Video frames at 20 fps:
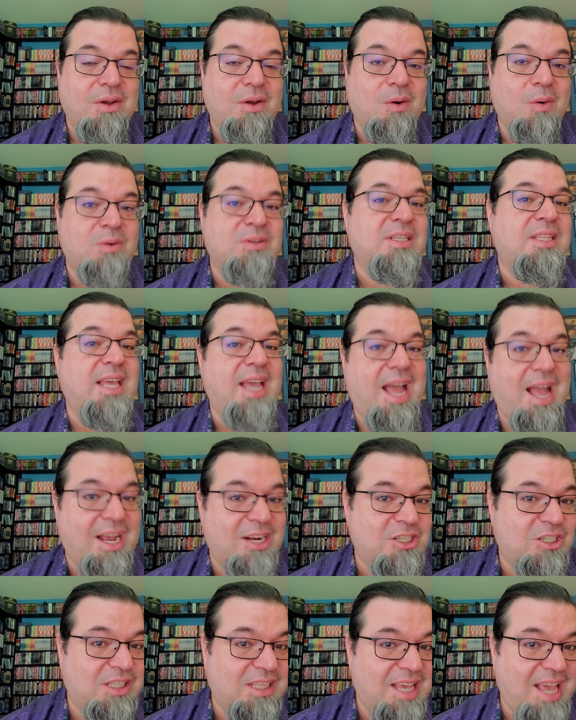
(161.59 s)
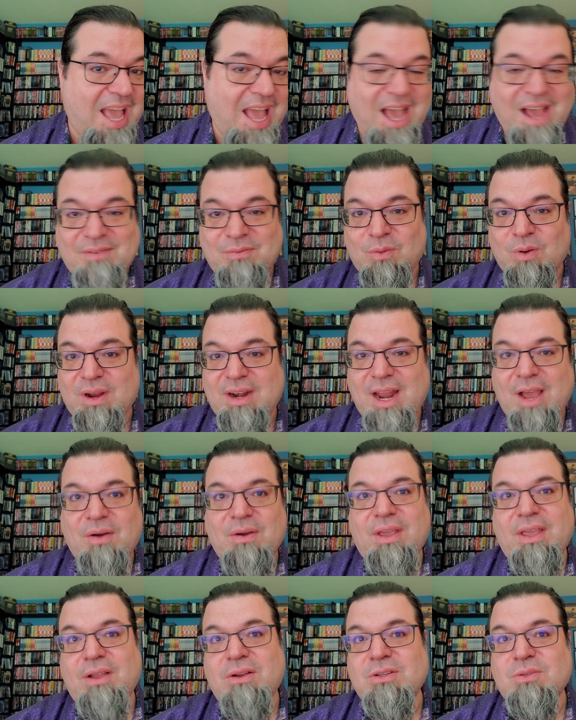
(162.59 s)
or do they actually have one? Now,
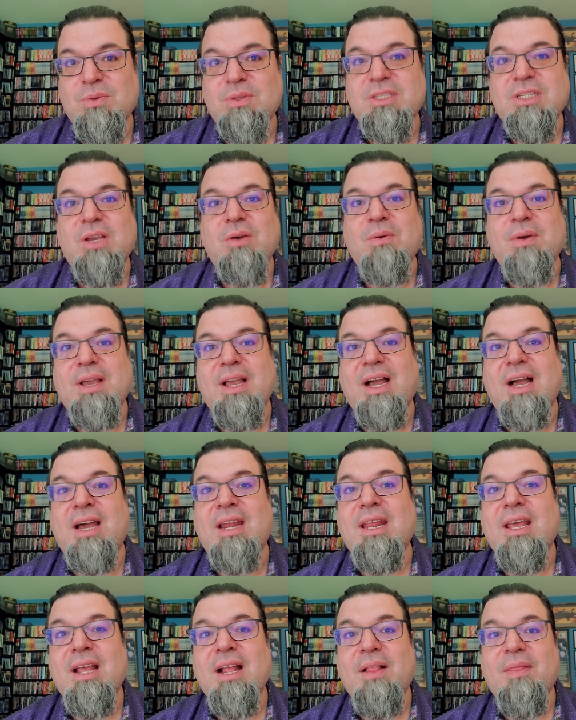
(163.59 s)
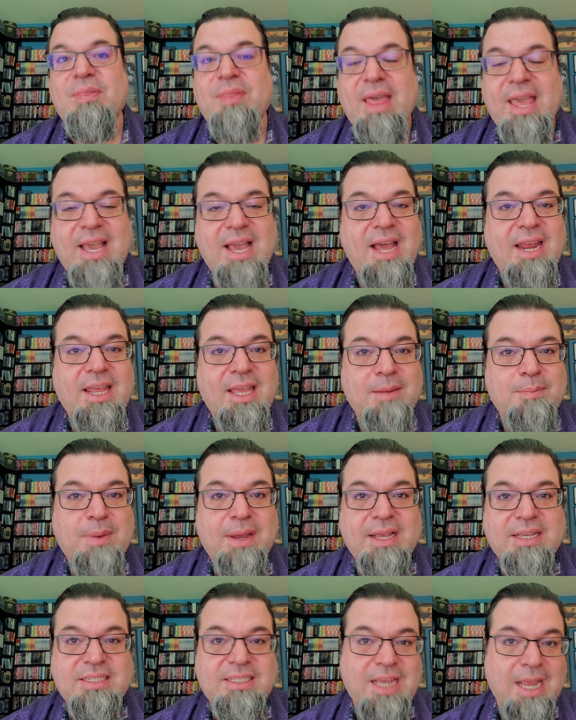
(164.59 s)
here's what's going on. They got hit
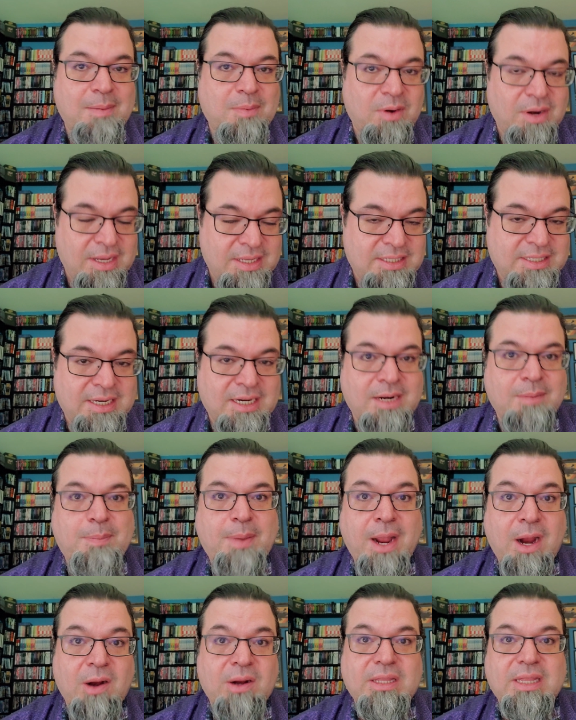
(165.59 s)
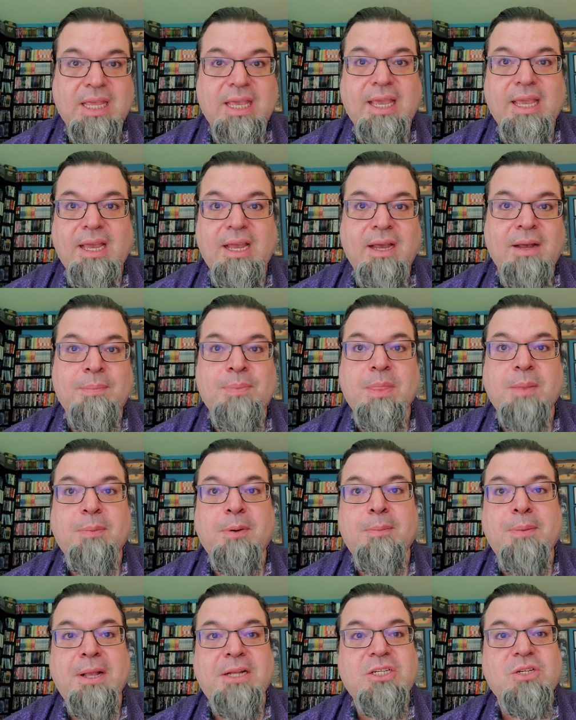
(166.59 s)
by a cyber incident, apparently, um,
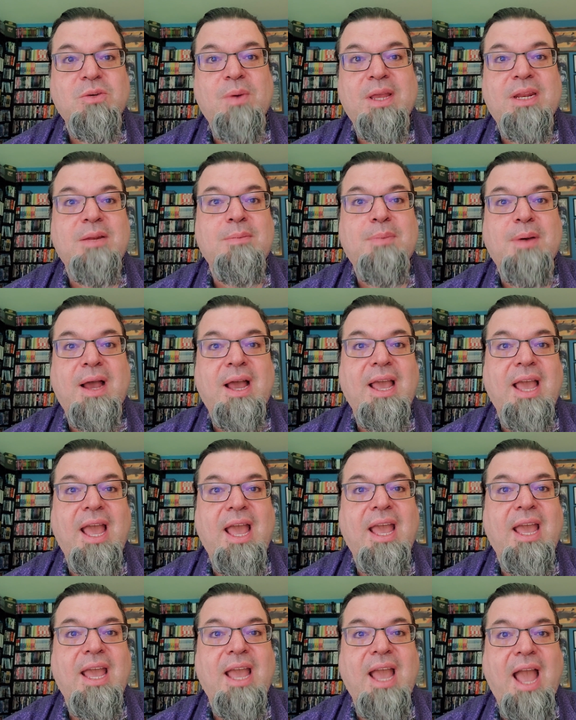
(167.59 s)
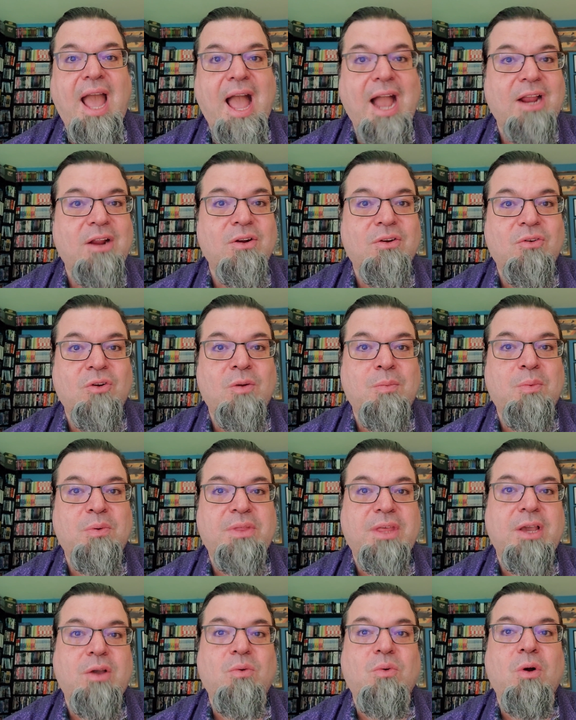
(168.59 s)
perpetuated by a hacker group
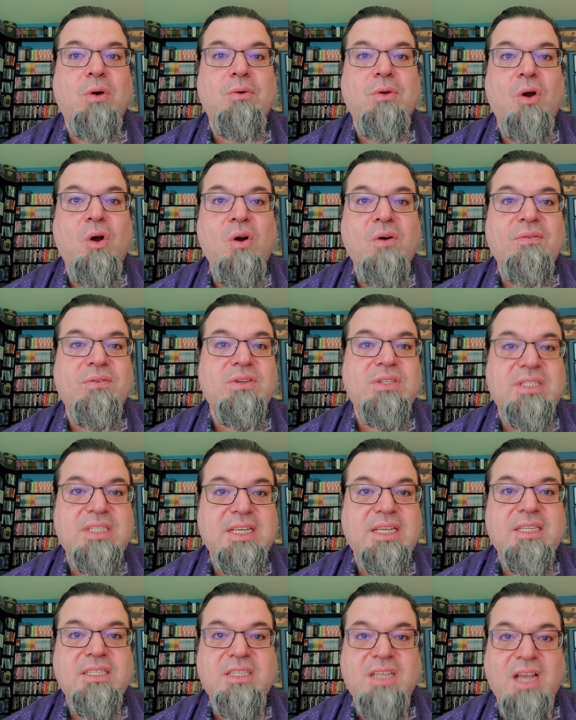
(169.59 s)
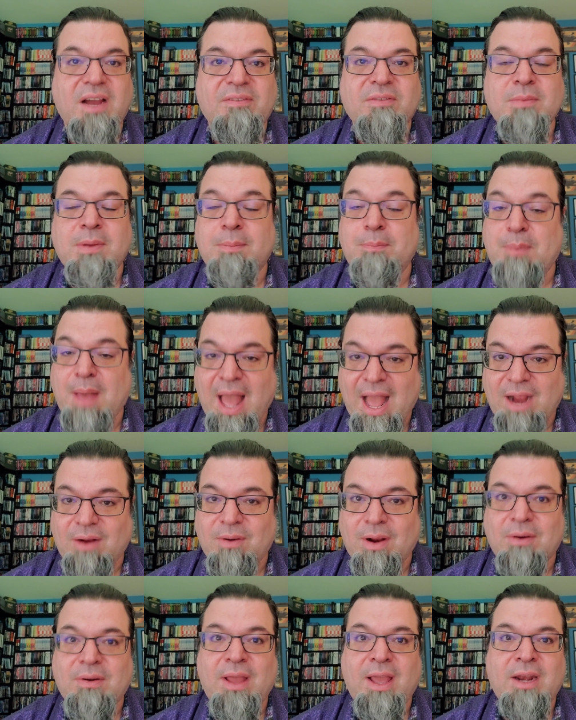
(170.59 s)
with a, quote, overseas government
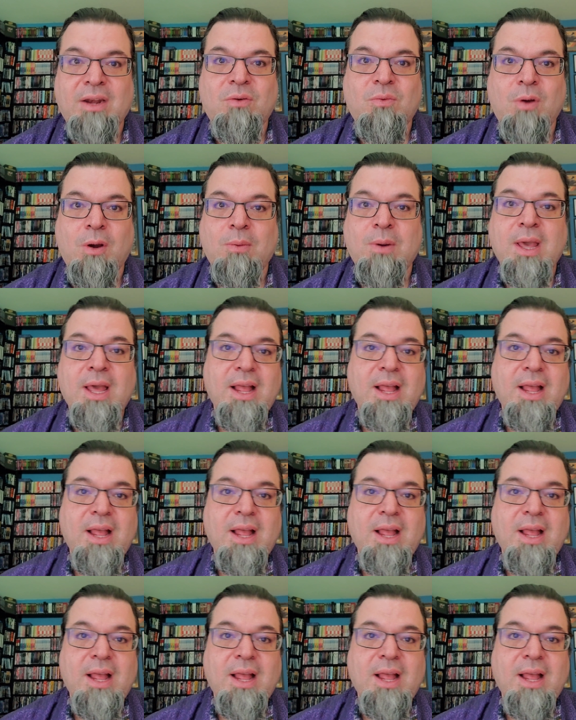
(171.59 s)
background, end quote.